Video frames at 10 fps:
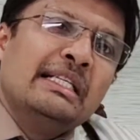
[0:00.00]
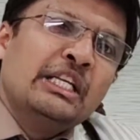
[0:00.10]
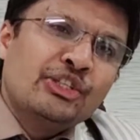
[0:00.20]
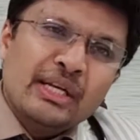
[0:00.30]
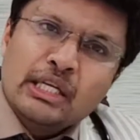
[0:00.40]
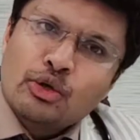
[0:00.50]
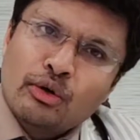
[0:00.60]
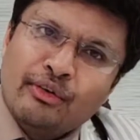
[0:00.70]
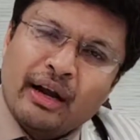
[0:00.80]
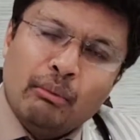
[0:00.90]
ECG changes on
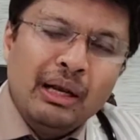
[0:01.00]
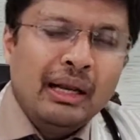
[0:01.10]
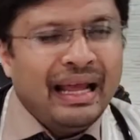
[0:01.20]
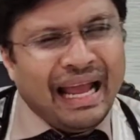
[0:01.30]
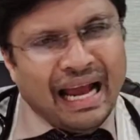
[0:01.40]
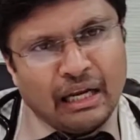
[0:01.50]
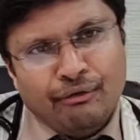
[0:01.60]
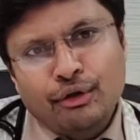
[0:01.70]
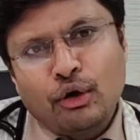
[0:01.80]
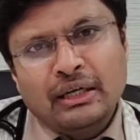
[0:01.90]
a treadmill and
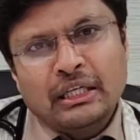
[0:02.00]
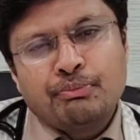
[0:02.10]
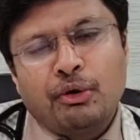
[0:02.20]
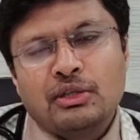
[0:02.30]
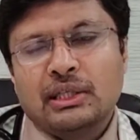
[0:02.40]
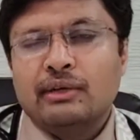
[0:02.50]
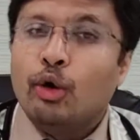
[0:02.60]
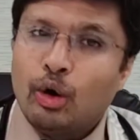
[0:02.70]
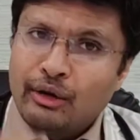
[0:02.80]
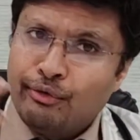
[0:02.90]
if at all it is positive or